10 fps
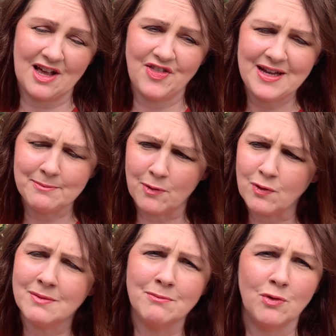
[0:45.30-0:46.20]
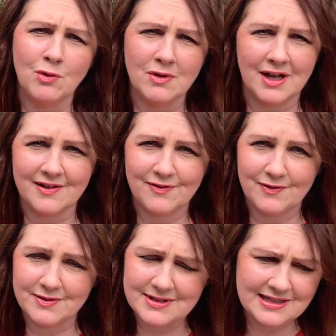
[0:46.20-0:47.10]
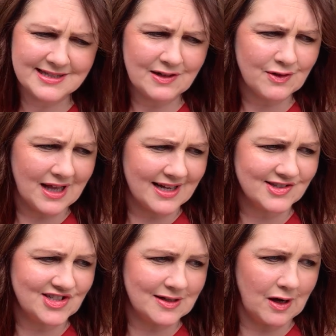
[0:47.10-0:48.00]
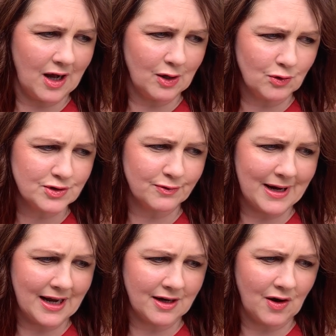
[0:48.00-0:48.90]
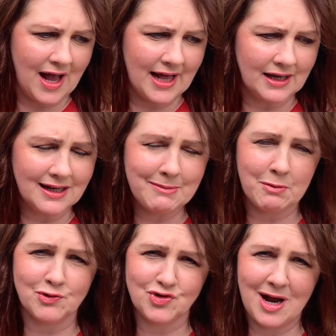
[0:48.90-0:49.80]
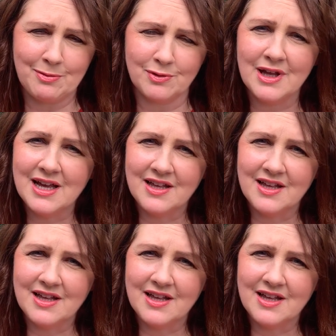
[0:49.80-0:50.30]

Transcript: I think more and more, like considering last year I looked around and I had a little bit more trouble,